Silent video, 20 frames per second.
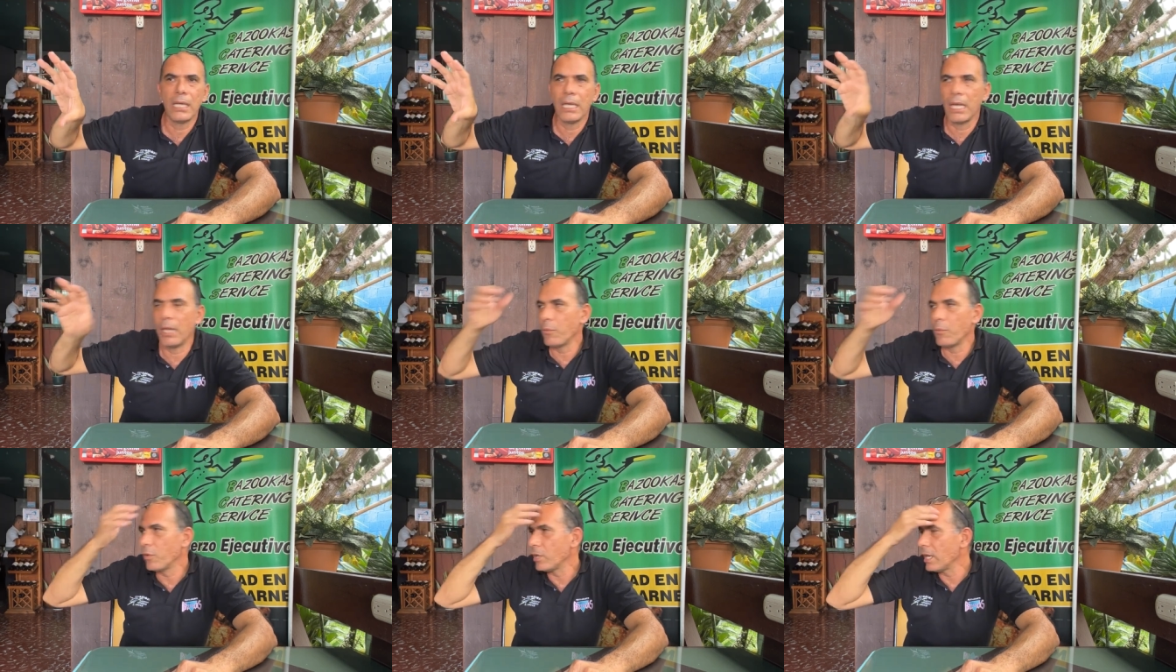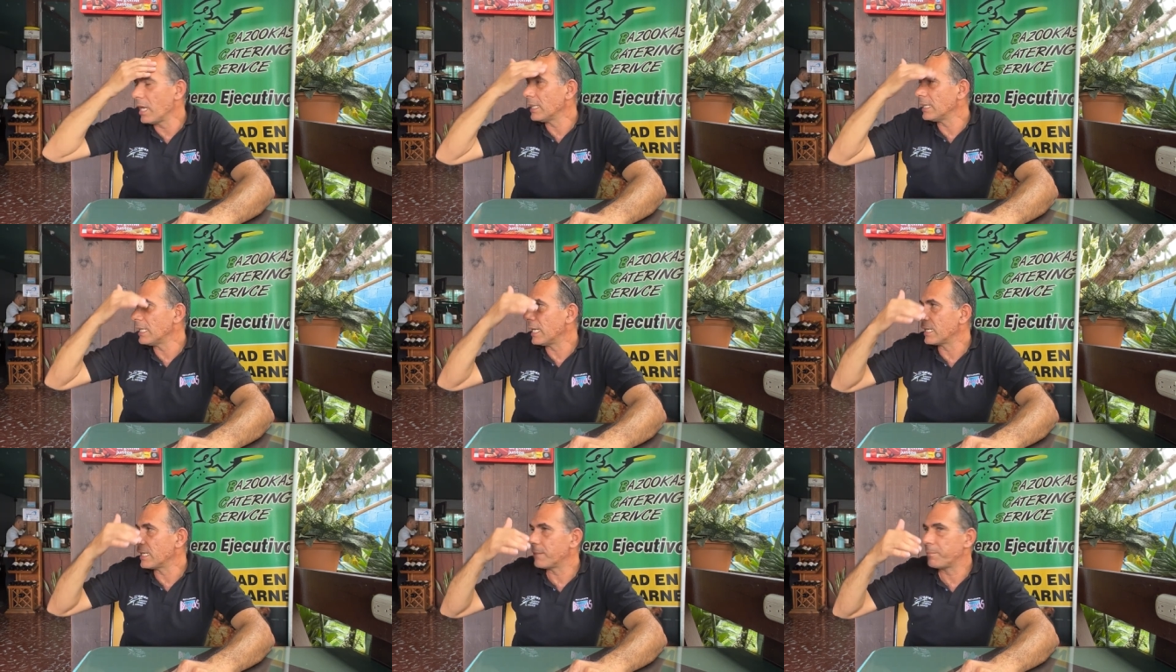and we got
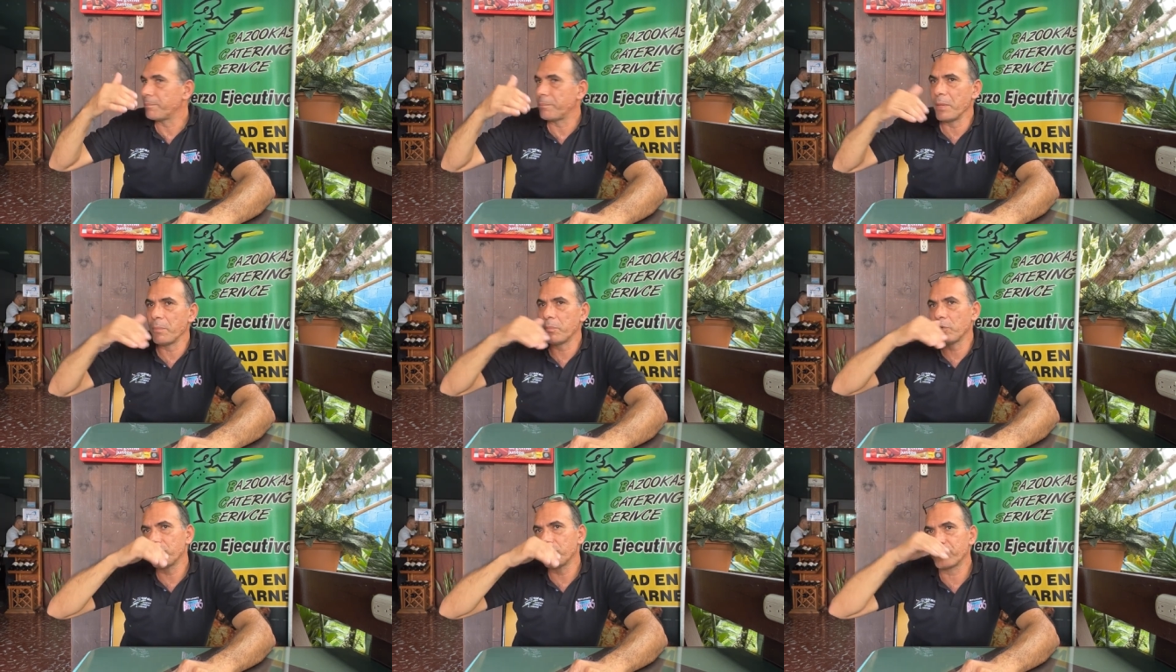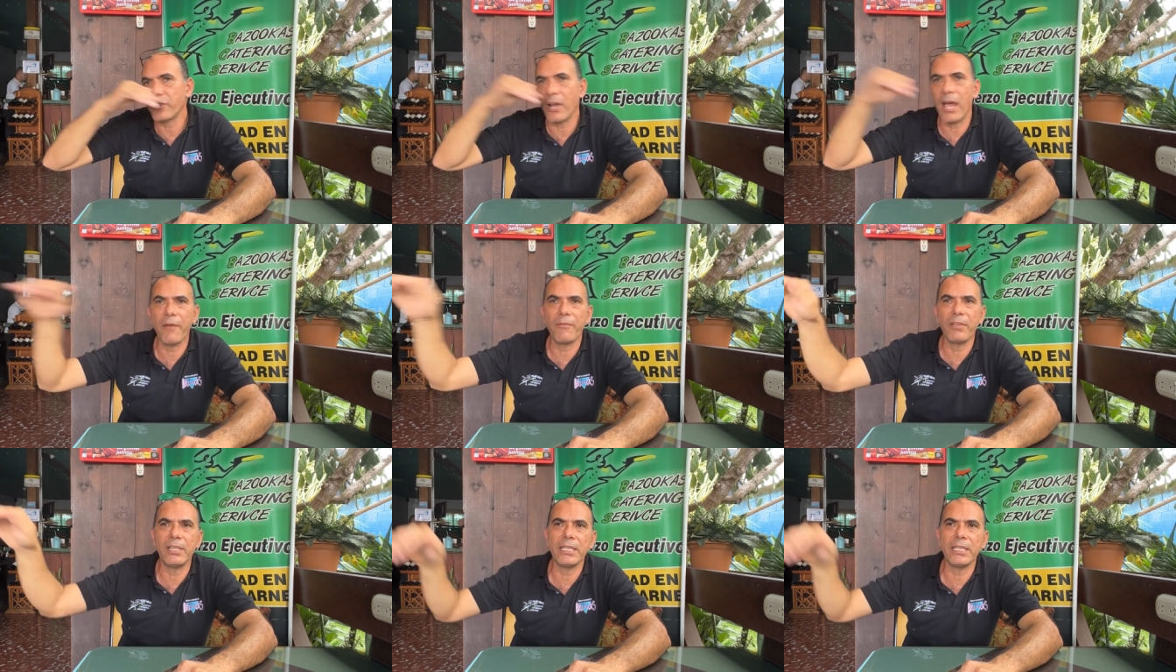like people
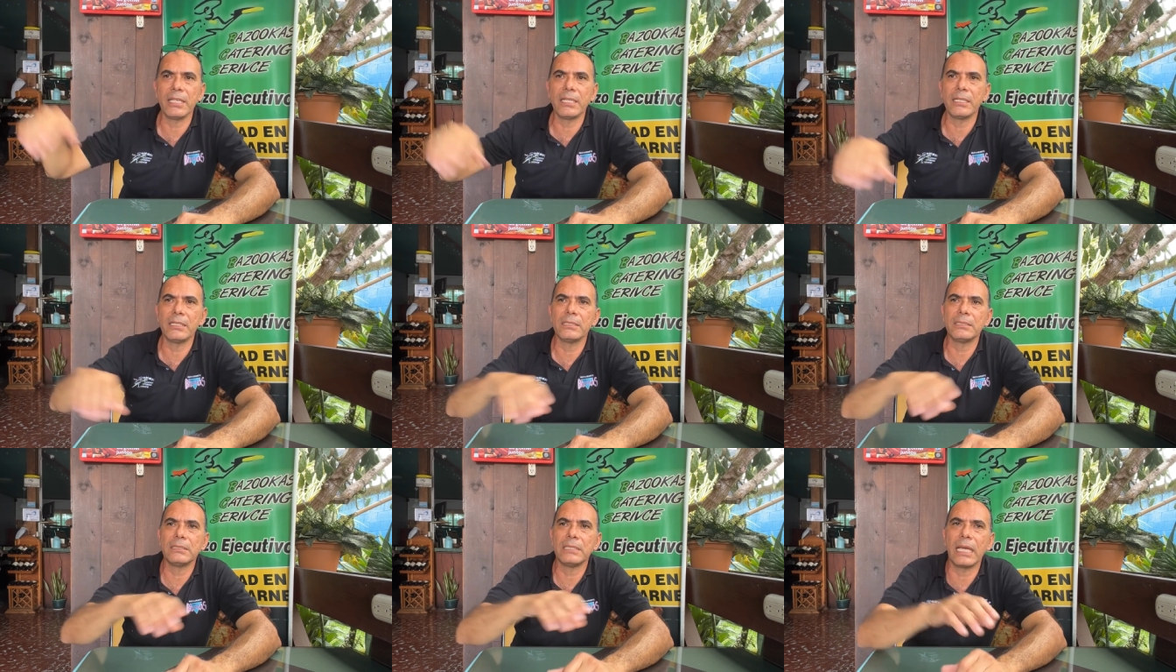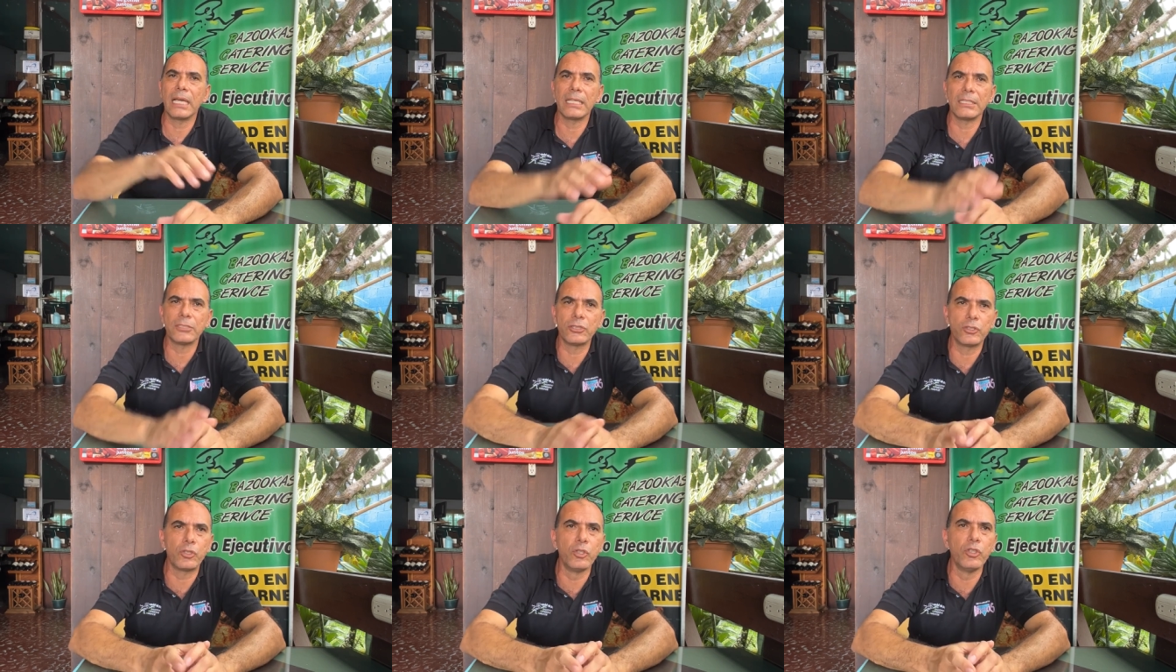traveling,
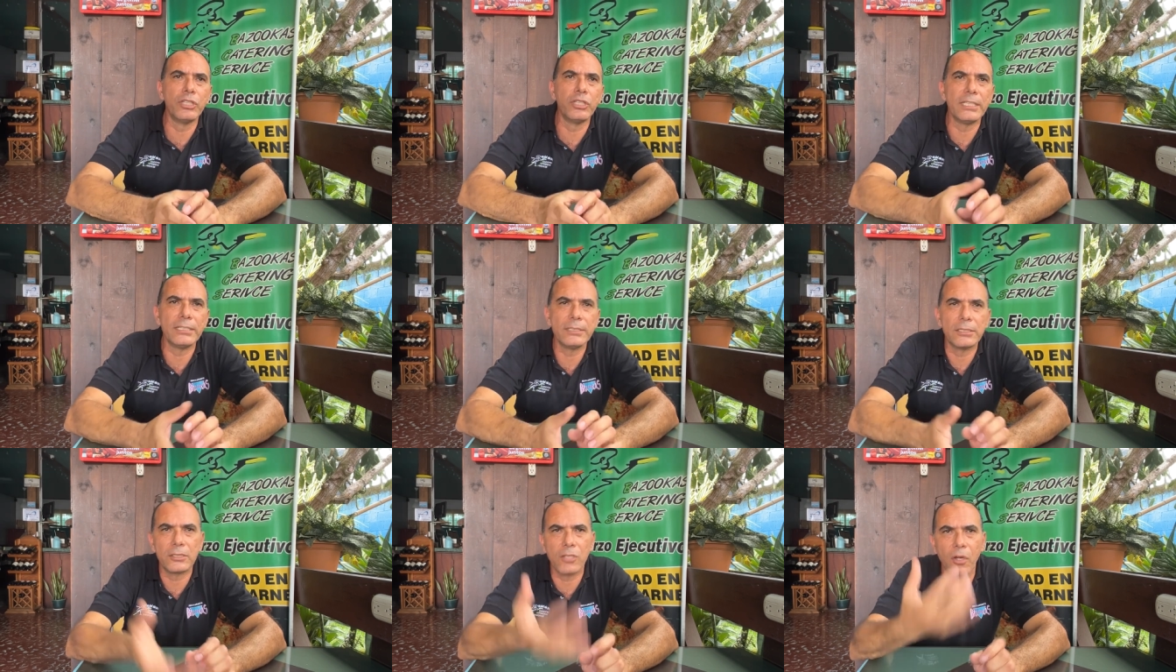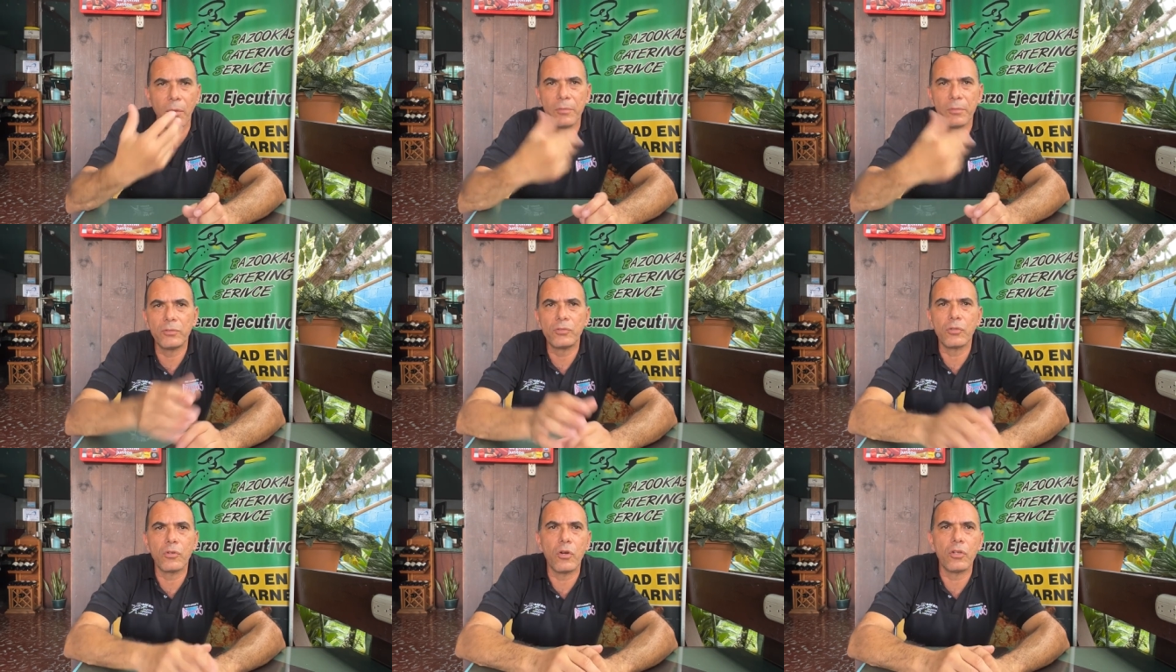like students
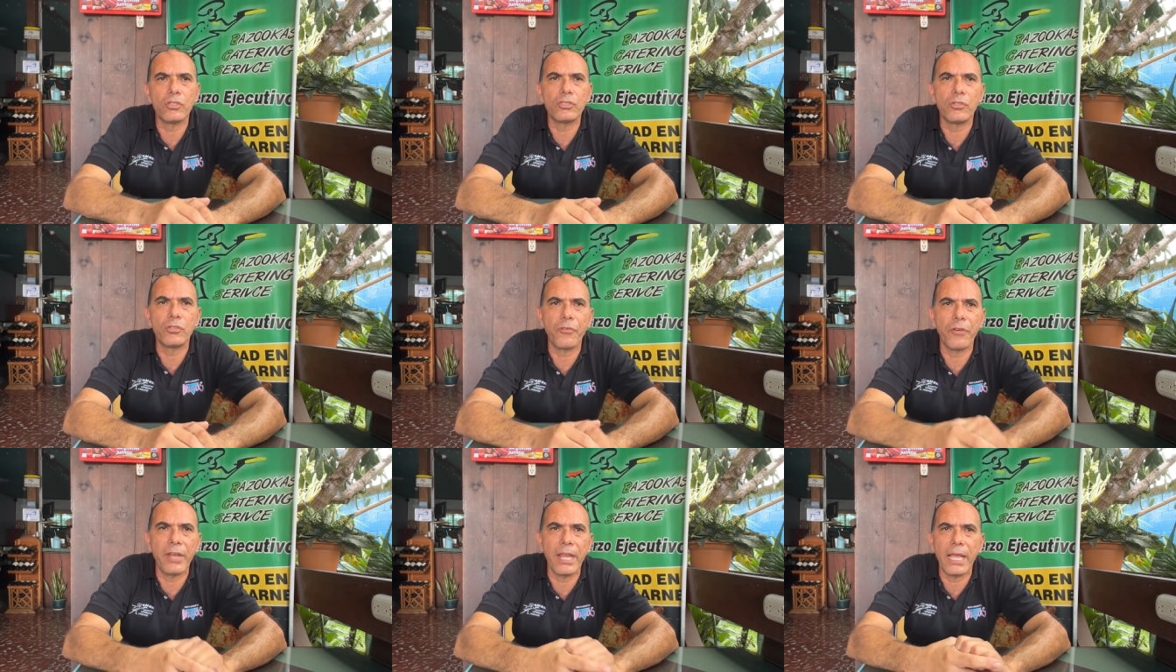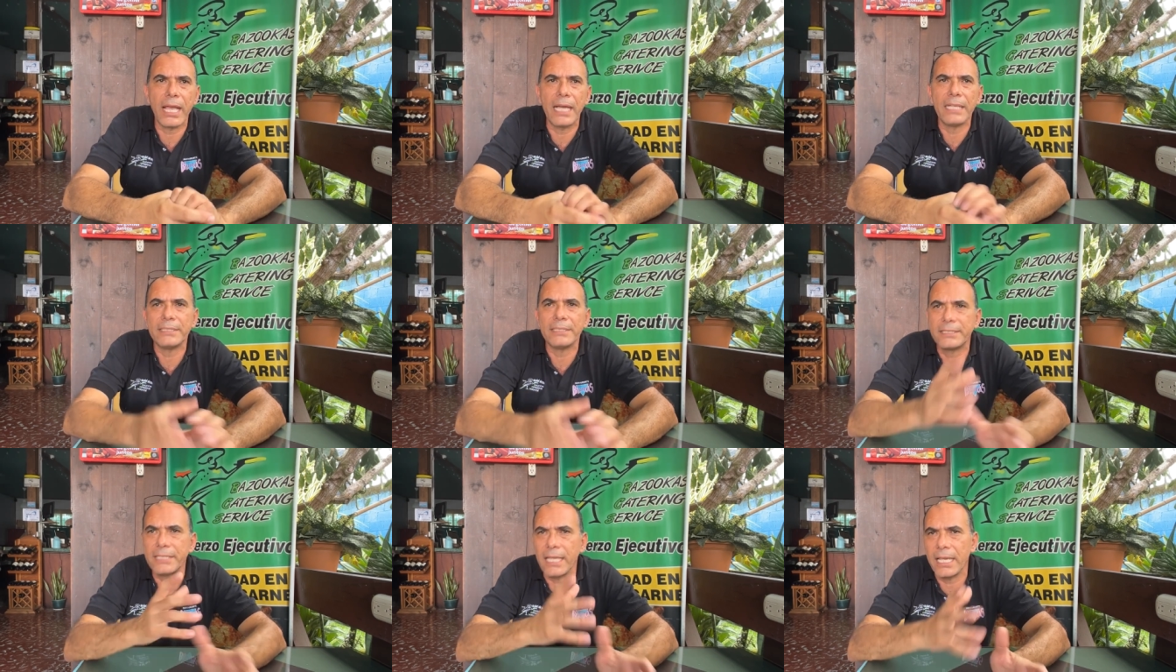coming to Costa Rica
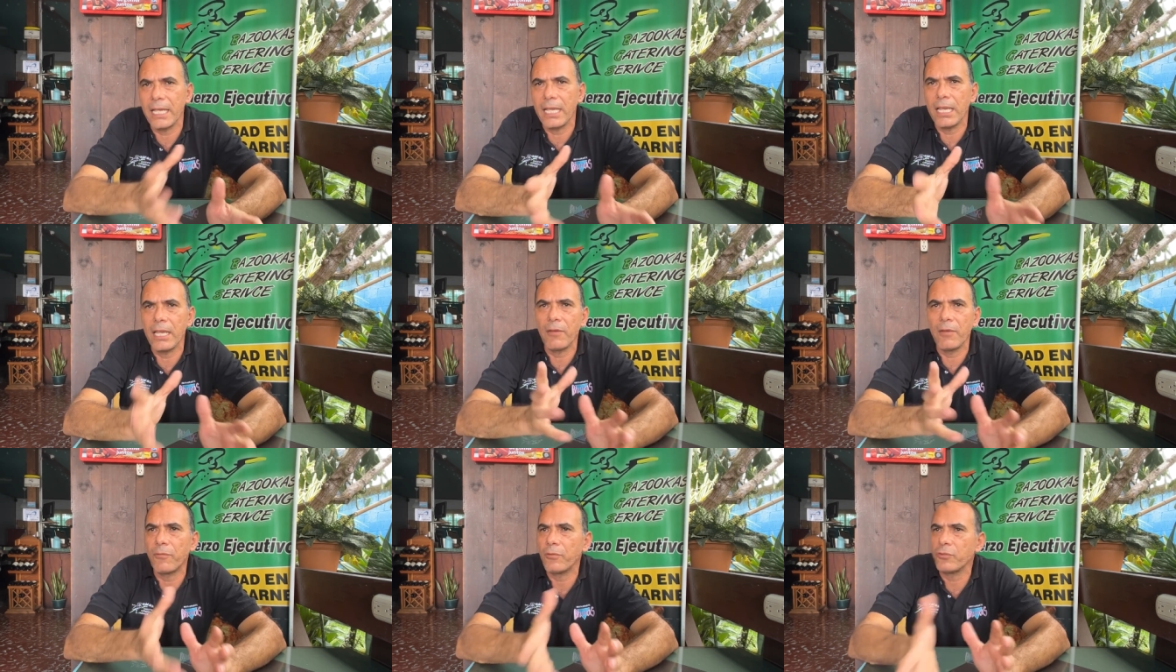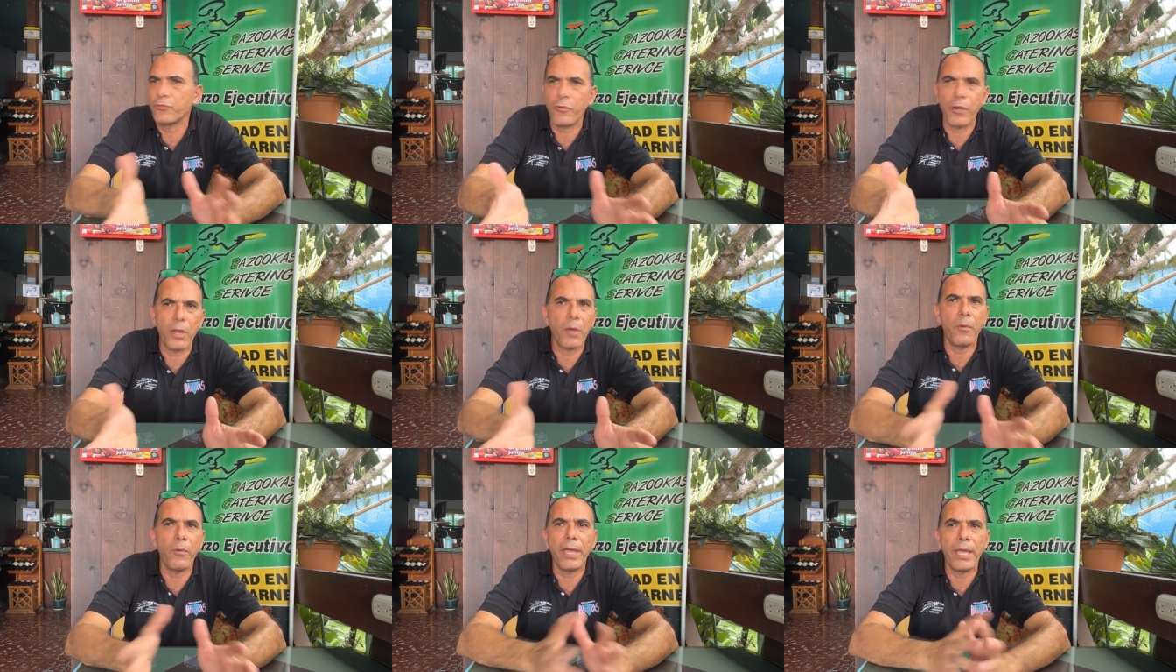and stay here for
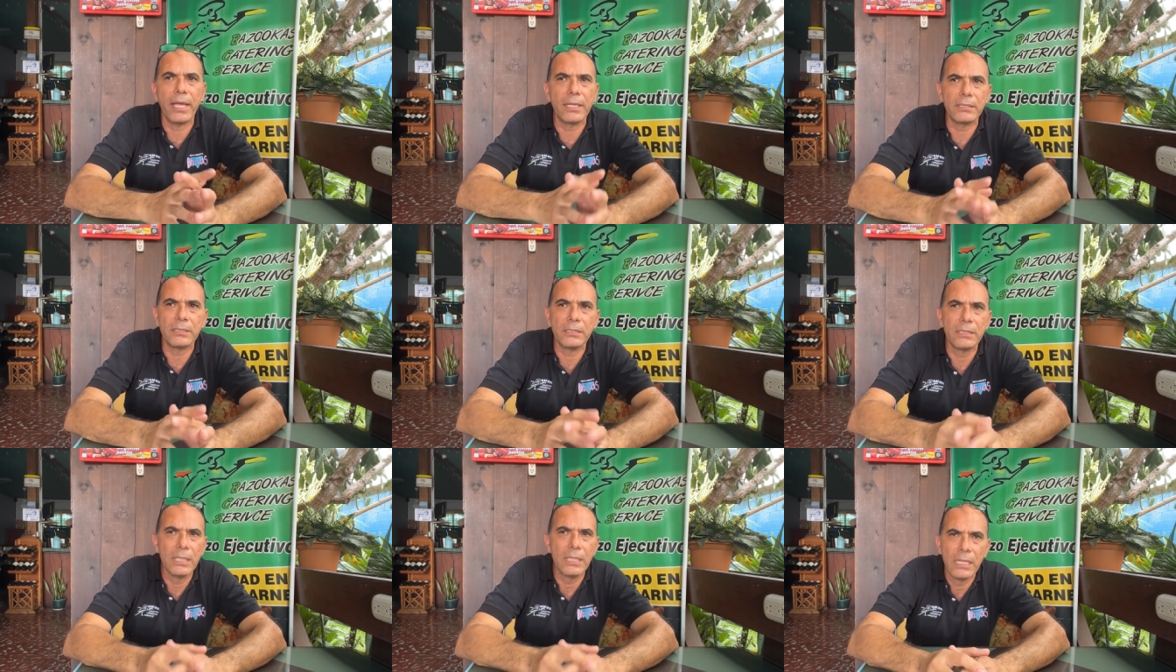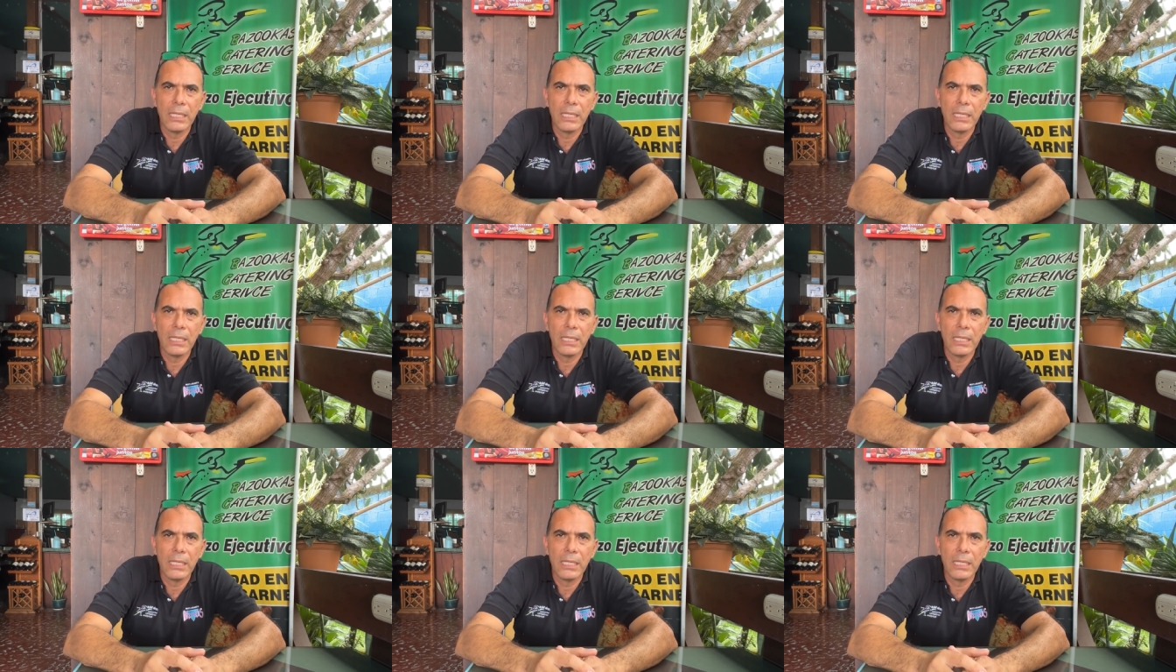three weeks.